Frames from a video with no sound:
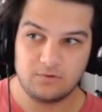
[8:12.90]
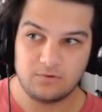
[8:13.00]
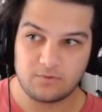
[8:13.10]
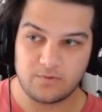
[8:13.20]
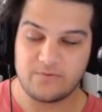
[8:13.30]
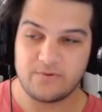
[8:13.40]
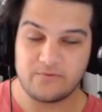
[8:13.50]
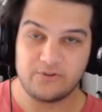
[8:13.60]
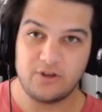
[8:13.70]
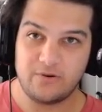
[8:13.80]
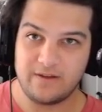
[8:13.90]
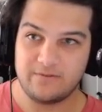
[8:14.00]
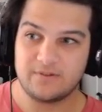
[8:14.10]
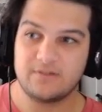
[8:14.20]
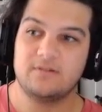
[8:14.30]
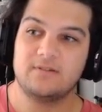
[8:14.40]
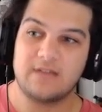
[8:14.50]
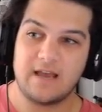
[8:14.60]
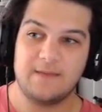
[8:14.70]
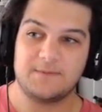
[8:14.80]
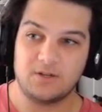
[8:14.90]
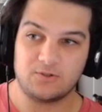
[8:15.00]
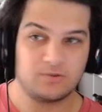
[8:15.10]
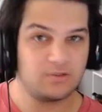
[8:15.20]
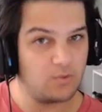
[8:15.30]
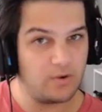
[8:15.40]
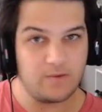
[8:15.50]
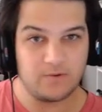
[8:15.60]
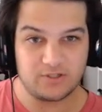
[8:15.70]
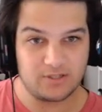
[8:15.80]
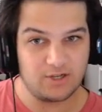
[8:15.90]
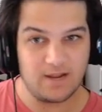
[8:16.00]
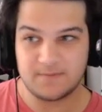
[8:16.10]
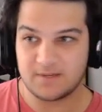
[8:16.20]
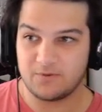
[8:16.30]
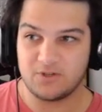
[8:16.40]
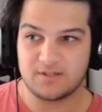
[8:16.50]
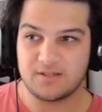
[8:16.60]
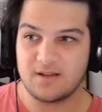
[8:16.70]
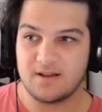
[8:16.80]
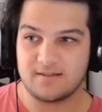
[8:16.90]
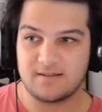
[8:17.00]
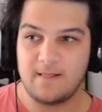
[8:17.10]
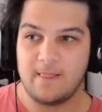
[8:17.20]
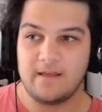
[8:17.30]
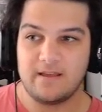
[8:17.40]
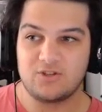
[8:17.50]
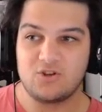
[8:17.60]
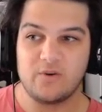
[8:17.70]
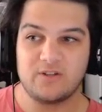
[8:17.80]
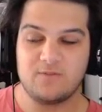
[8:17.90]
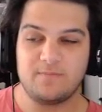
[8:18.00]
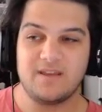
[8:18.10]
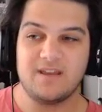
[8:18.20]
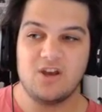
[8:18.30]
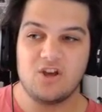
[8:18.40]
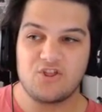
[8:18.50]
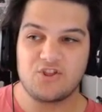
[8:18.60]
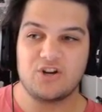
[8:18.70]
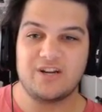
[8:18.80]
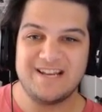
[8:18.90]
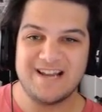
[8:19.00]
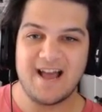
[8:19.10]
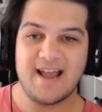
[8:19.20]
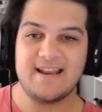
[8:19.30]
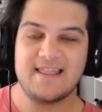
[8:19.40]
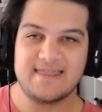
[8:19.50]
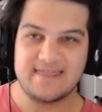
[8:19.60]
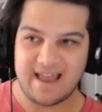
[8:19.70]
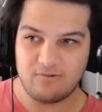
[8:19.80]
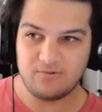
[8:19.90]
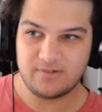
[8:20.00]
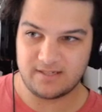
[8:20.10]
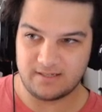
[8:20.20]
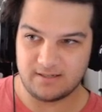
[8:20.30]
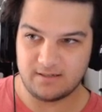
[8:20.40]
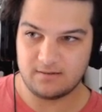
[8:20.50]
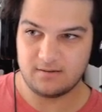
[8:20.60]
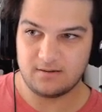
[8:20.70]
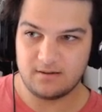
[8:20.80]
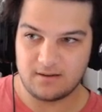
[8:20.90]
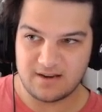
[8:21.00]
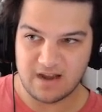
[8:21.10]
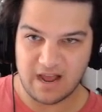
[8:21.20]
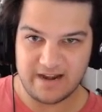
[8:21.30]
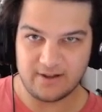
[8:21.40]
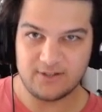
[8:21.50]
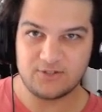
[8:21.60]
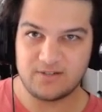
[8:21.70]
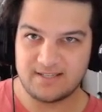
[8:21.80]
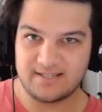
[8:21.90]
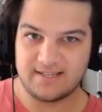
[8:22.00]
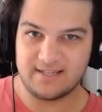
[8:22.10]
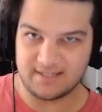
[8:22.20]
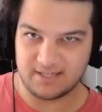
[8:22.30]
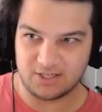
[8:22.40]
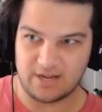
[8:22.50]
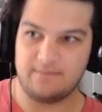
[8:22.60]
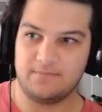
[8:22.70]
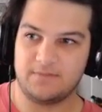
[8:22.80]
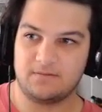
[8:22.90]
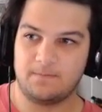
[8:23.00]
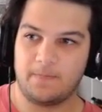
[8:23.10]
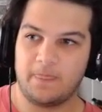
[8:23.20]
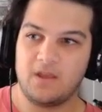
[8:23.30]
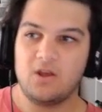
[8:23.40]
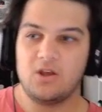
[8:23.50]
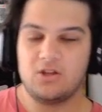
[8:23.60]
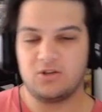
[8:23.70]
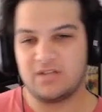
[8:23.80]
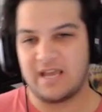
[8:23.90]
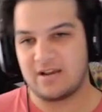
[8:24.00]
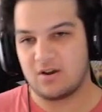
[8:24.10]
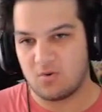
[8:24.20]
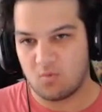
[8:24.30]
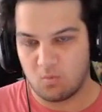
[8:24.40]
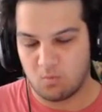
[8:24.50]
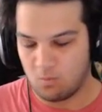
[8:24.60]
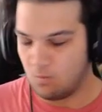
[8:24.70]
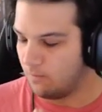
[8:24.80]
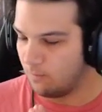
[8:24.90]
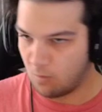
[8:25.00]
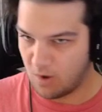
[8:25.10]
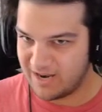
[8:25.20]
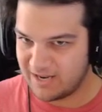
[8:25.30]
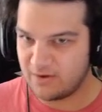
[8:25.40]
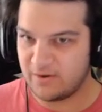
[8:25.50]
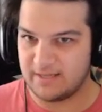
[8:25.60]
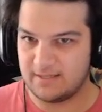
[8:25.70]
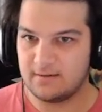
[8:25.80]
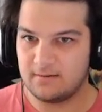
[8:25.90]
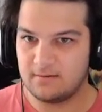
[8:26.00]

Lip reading: 333 showdowns times 120, which is the gems like we just discussed, is going to be 39,960 gems. To take 1 unit